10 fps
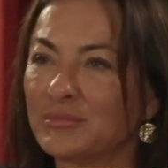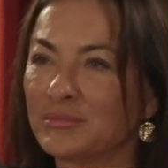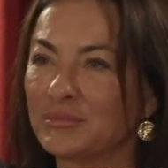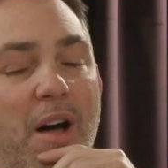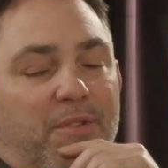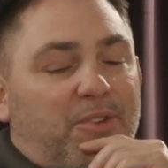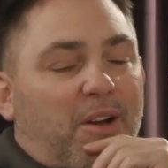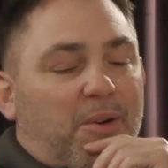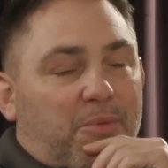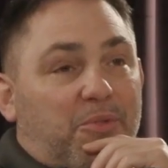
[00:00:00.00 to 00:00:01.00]
Well, Coffee
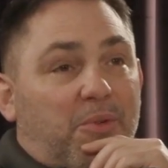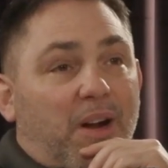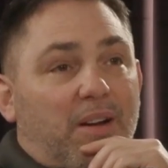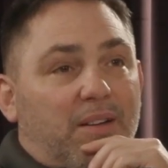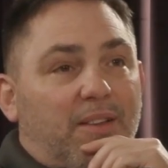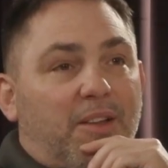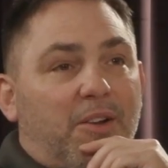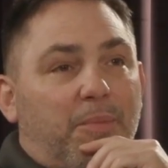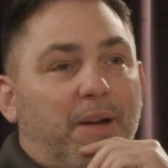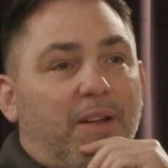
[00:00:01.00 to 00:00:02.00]
Talk was great. I think your
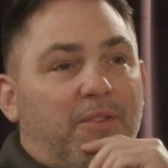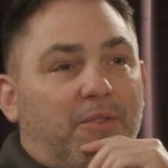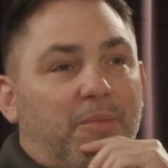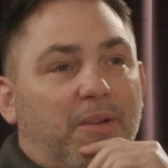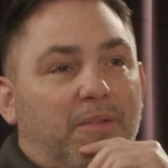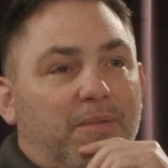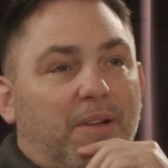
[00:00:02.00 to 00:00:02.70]
path has been.